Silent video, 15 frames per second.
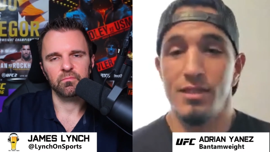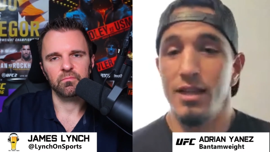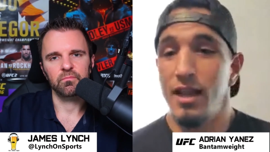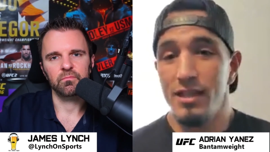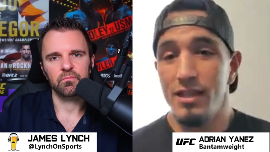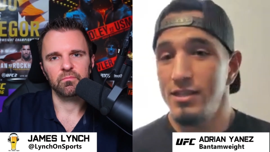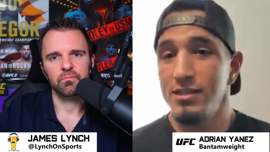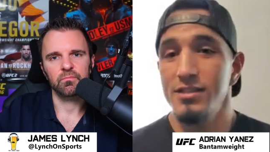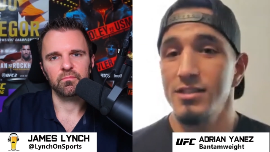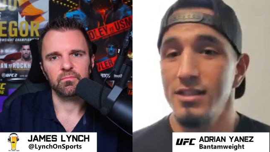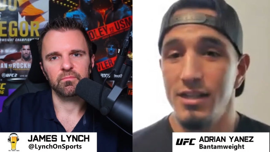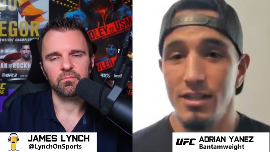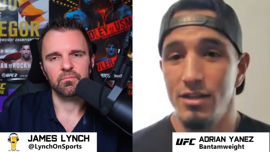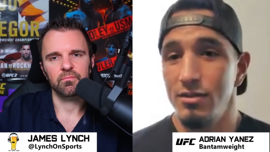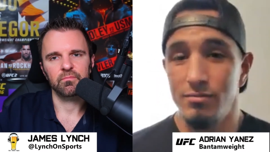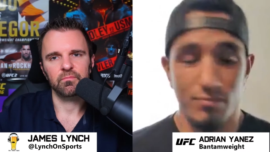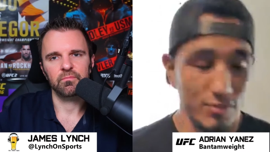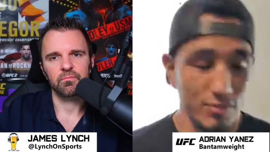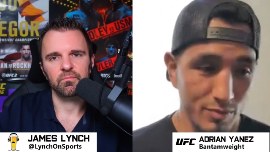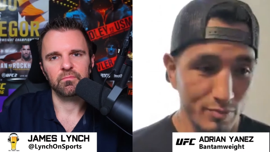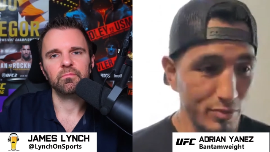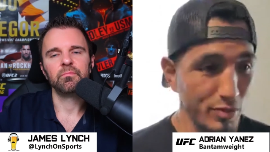Speaker 1: the guy that doesn't say no.
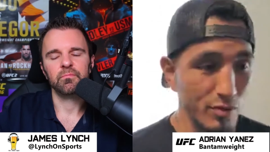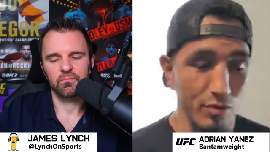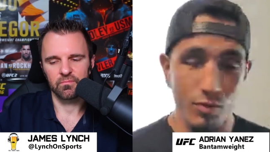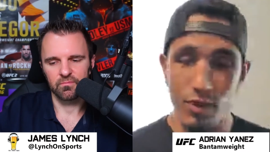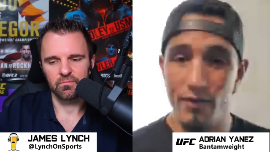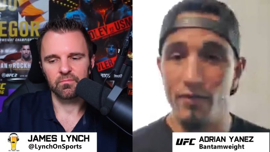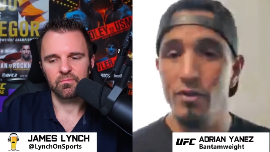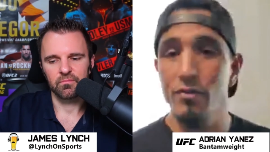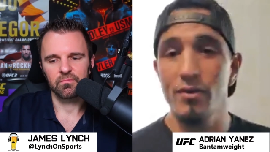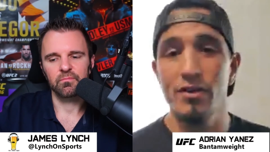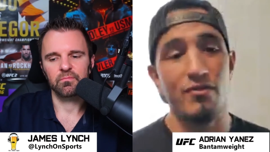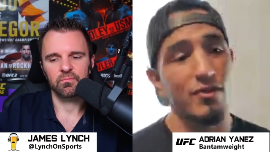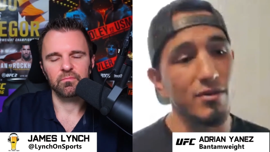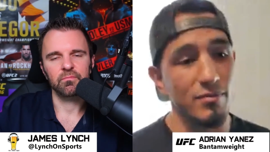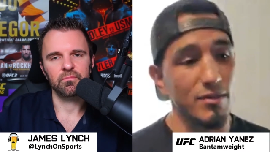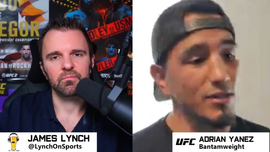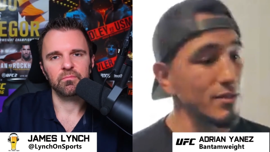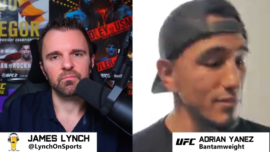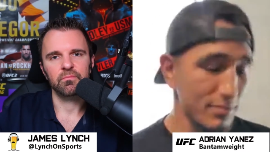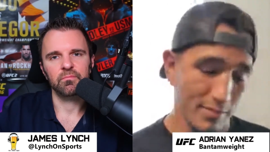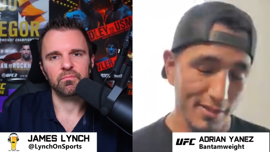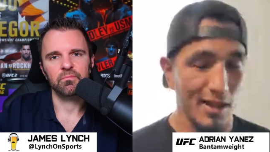Just put whoever you want in front of
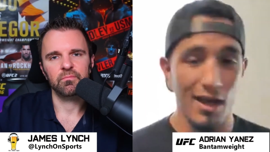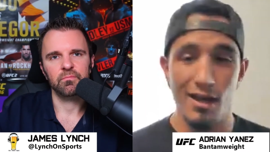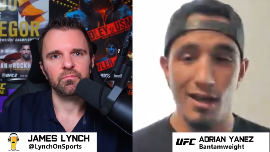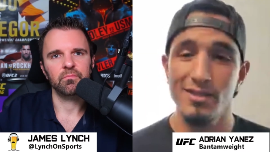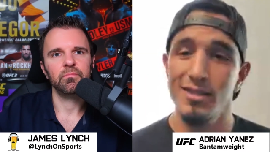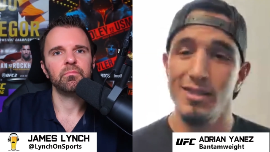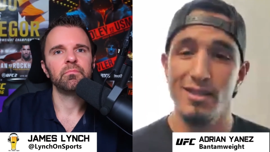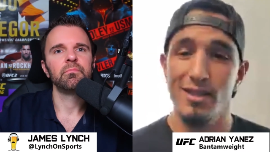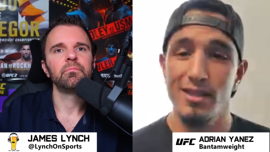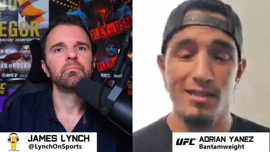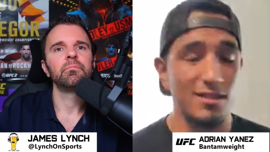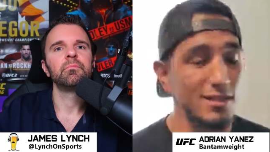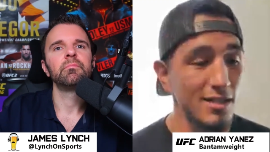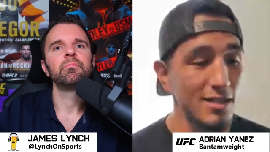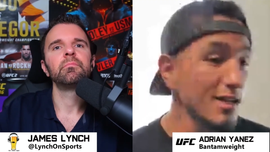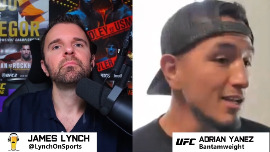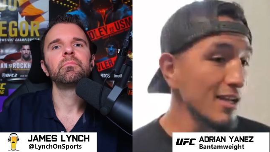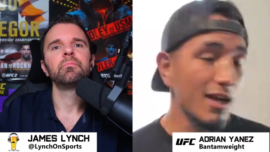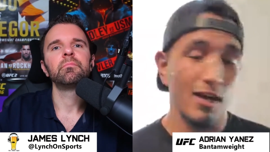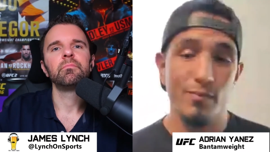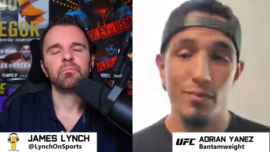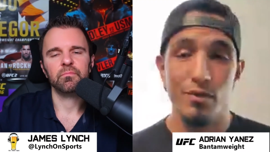me. I'll say yes.
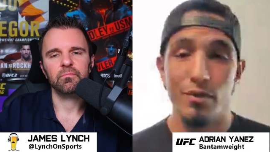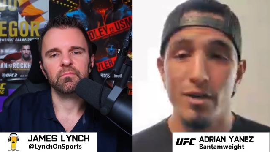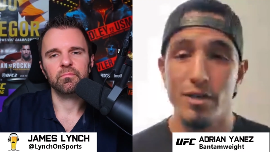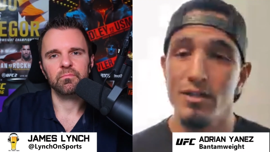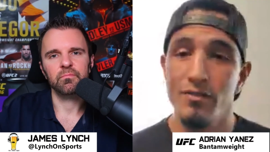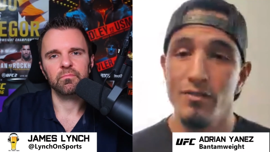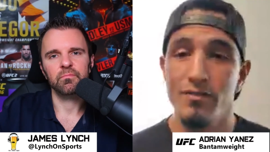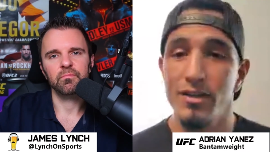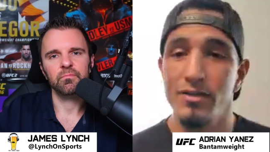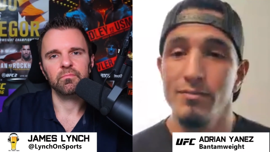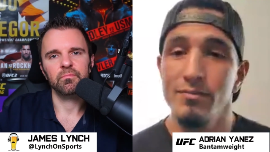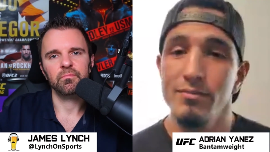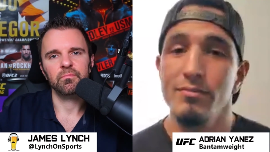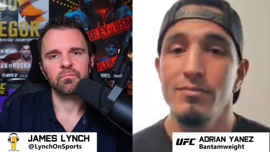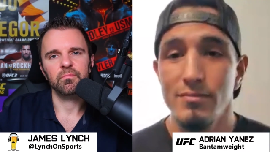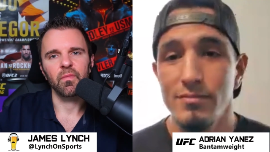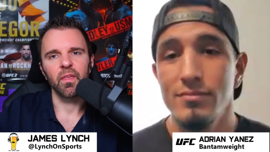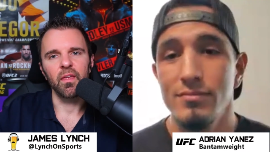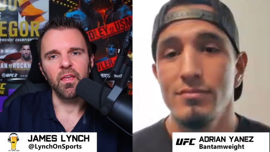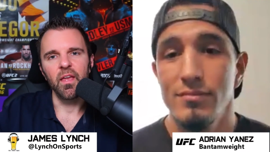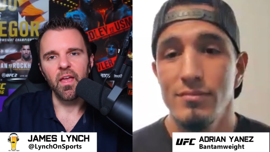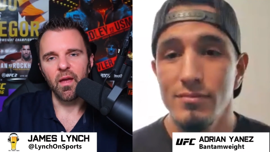I'm going to go out there and fight.
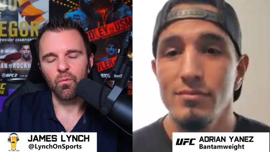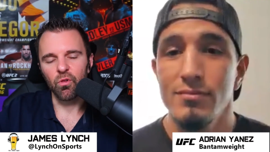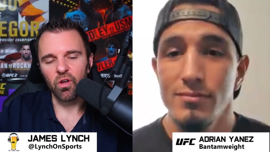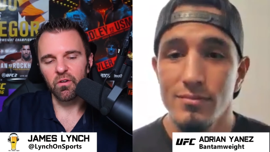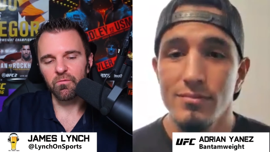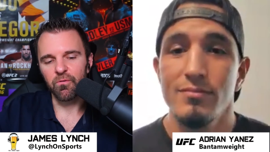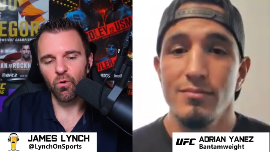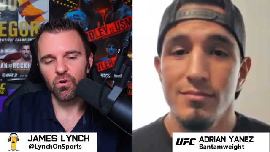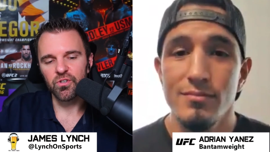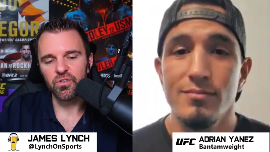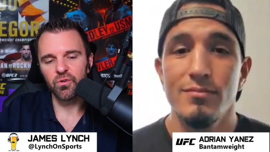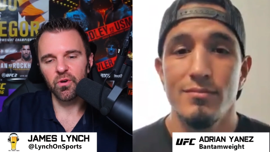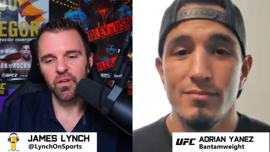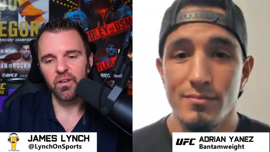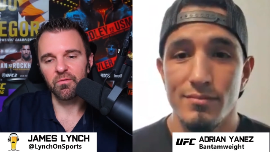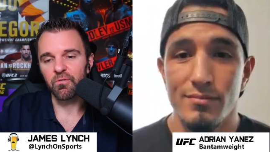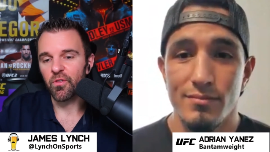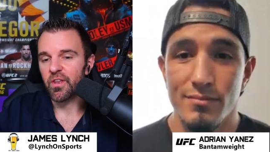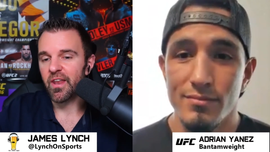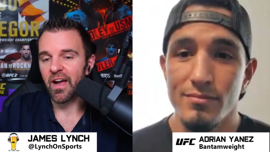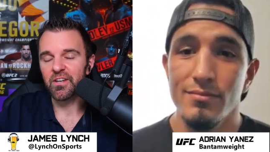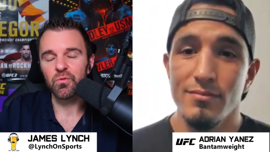
Speaker 2: And we're looking forward to it for
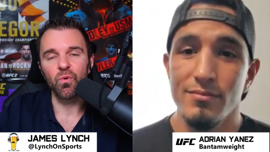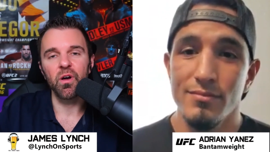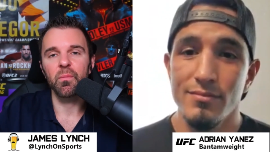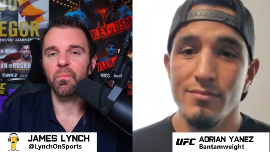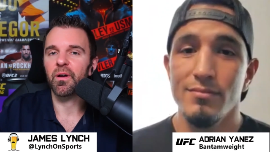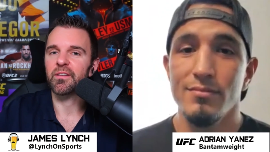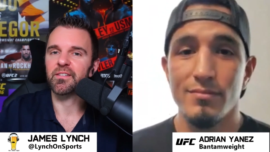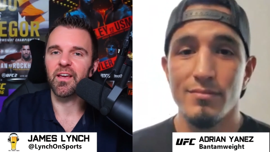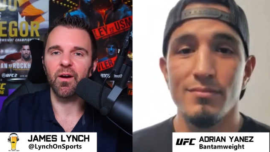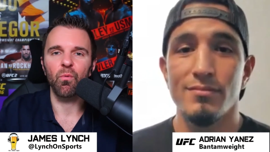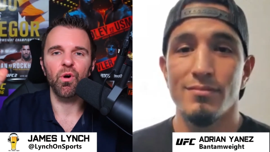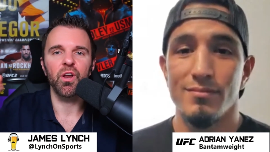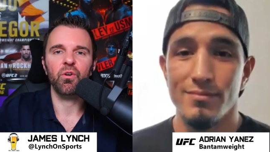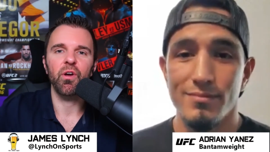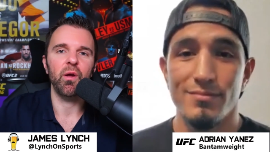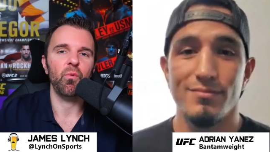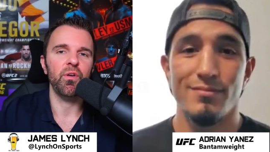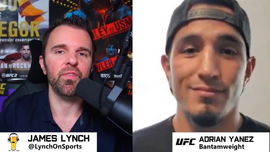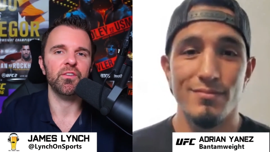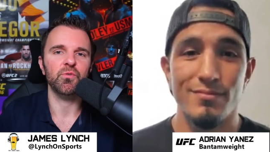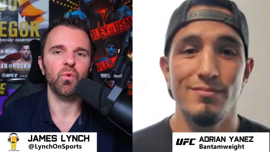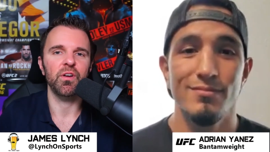the next one. But what a great win
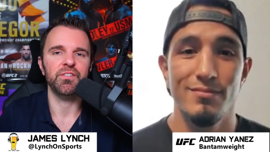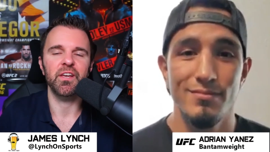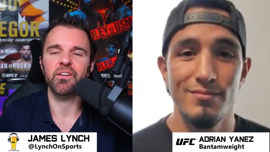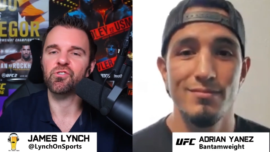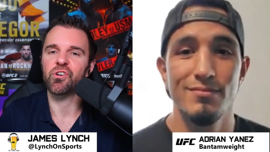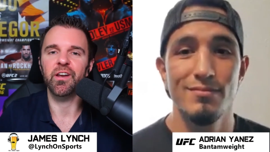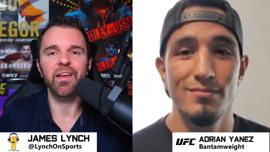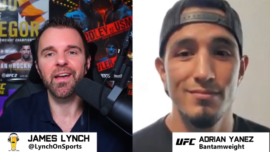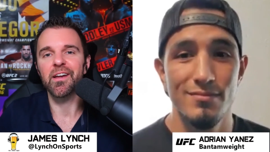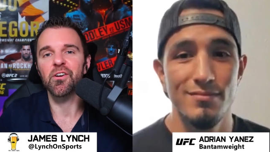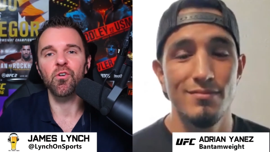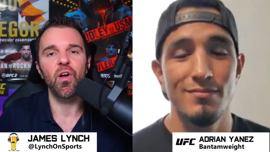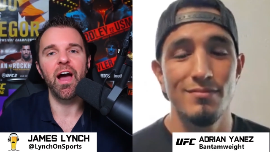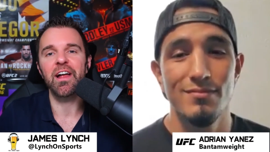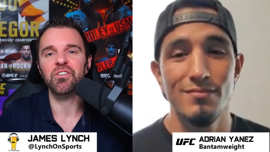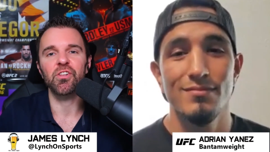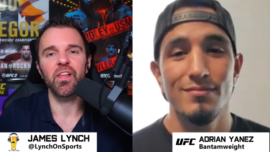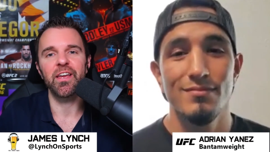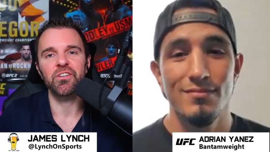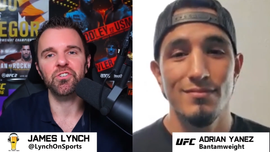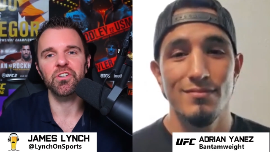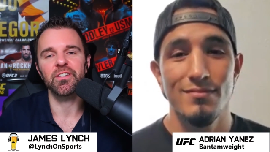this was, Adrian. Again,
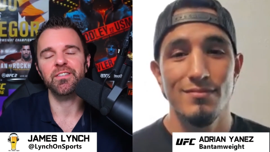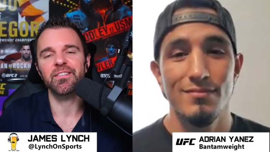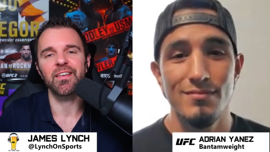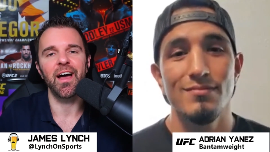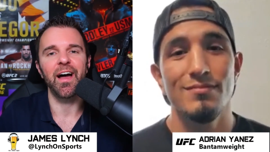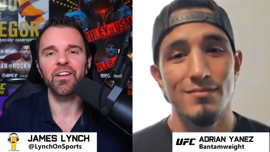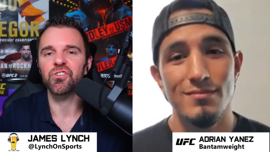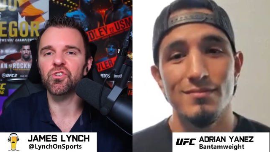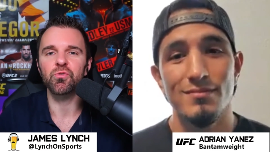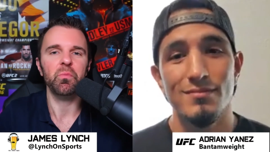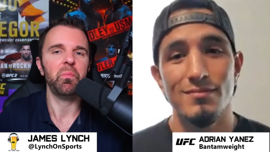congratulations. Just